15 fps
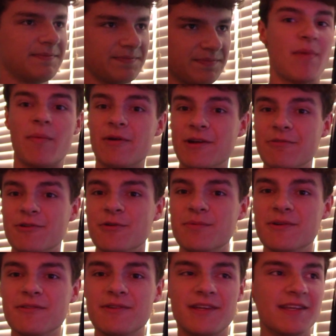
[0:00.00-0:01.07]
Memory
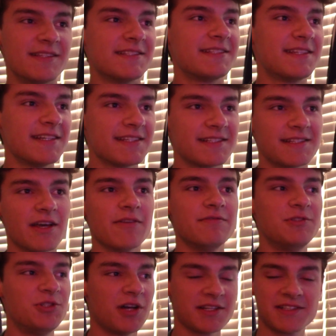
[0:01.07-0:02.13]
Reboot consists
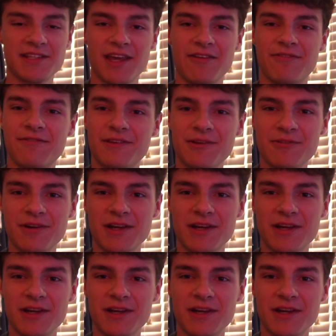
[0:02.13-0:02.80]
of just a few